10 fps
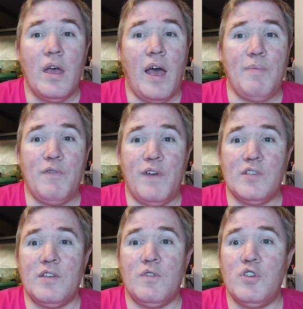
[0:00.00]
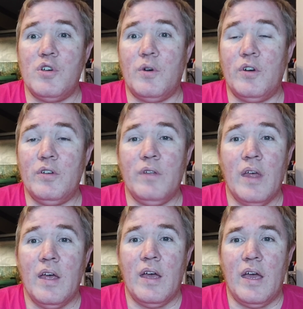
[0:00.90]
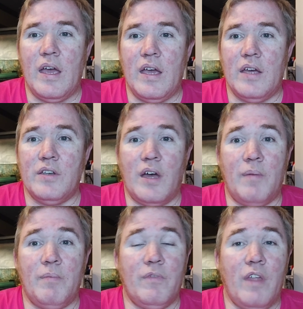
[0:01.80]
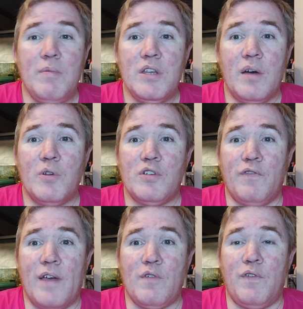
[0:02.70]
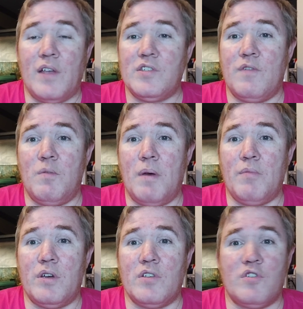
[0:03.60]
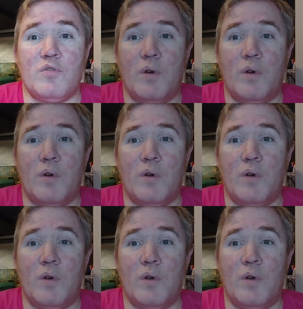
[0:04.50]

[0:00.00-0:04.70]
happy Thanksgiving to you all, and let me know what your favorite Thanksgiving memory is as